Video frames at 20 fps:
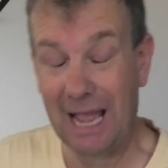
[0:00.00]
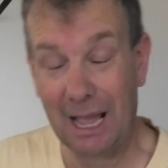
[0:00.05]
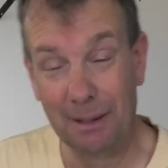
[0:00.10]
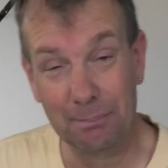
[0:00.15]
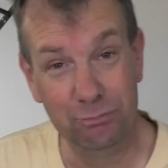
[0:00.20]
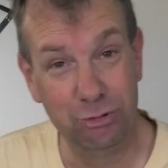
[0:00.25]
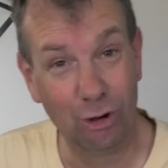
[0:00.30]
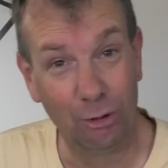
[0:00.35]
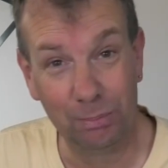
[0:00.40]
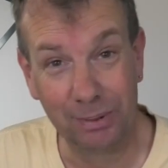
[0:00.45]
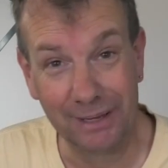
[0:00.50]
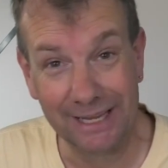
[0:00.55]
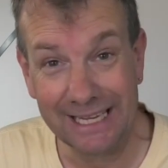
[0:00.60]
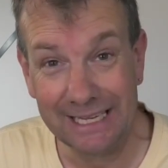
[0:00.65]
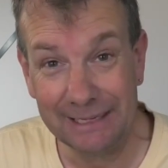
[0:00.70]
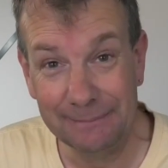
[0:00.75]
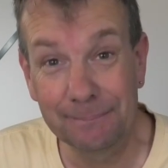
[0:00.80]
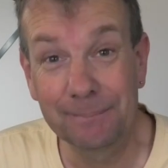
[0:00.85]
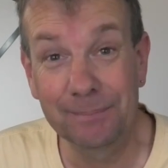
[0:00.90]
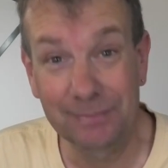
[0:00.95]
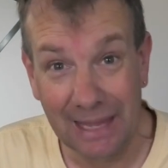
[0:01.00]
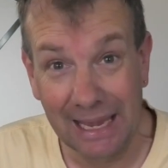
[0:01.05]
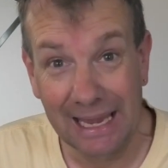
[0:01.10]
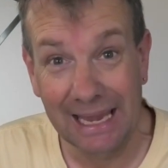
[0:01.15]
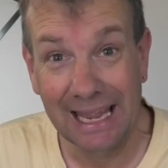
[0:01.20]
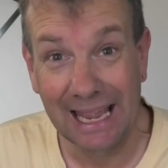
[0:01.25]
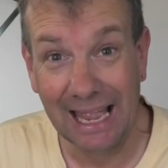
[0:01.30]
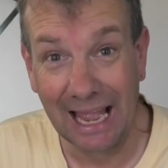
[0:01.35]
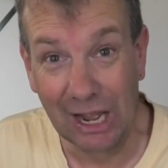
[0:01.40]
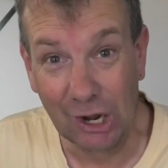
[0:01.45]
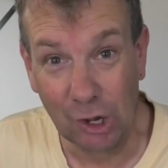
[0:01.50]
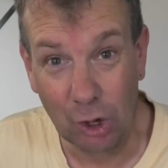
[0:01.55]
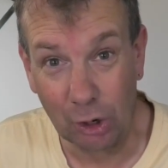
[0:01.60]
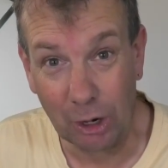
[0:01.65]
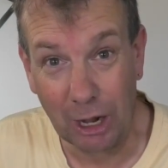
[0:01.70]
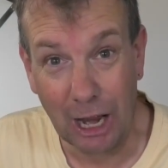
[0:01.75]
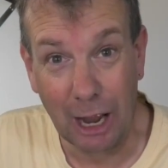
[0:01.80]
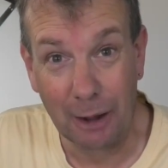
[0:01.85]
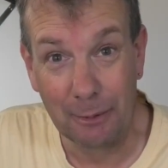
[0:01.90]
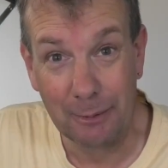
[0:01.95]
up properly, got to
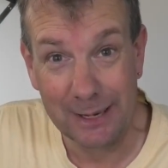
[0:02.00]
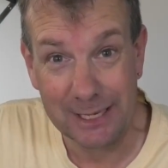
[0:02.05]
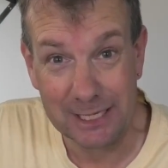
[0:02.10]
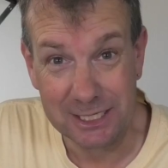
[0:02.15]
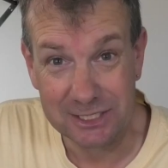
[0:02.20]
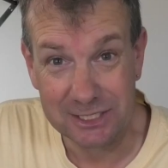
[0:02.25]
go into